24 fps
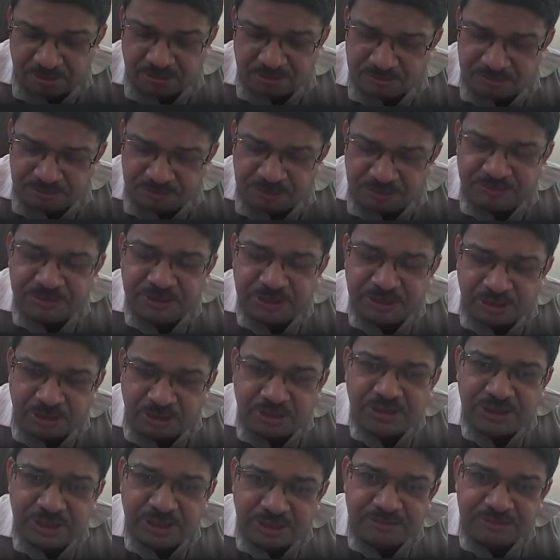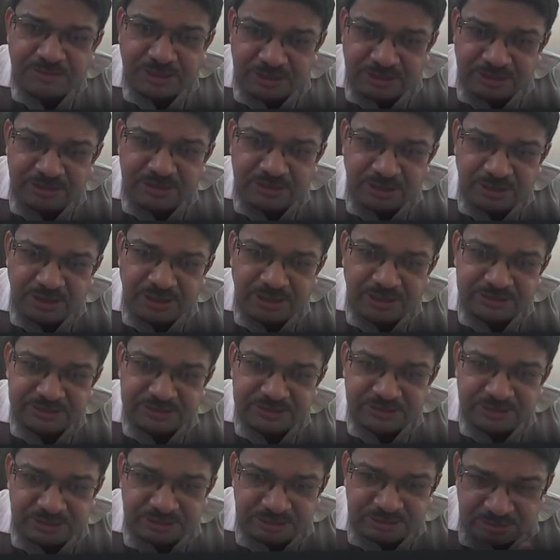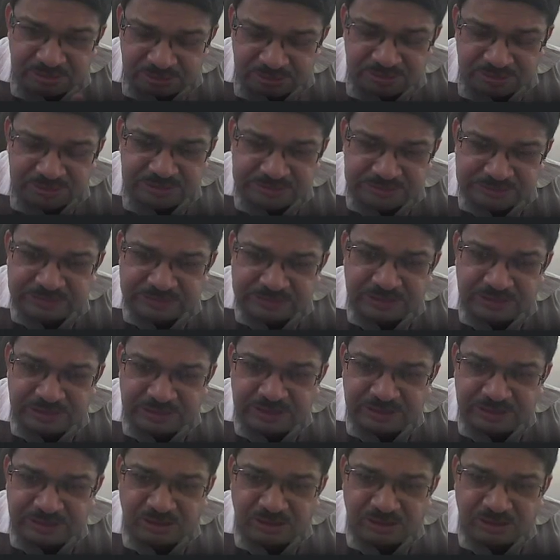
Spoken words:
we will not have anything as strictly